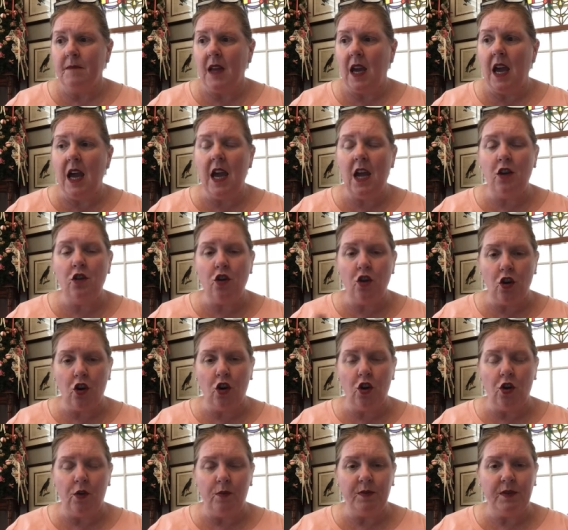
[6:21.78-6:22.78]
And your
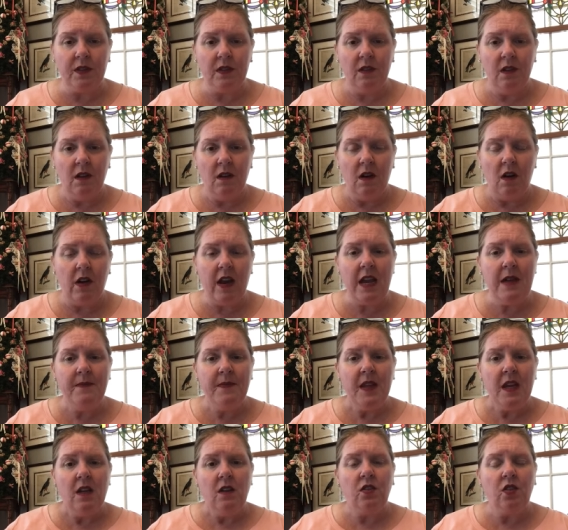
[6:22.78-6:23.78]
herbs, okay?
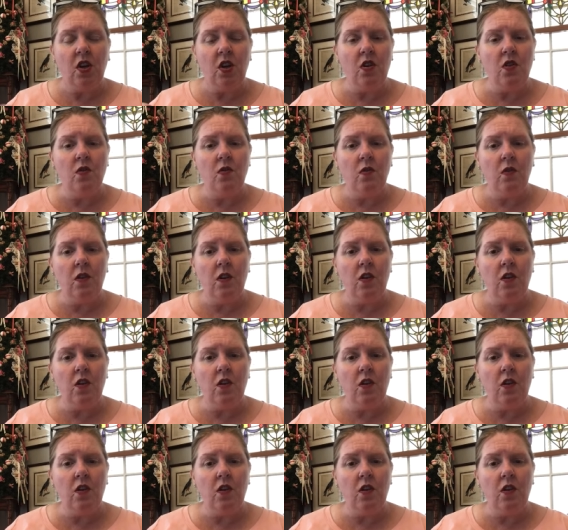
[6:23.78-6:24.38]
So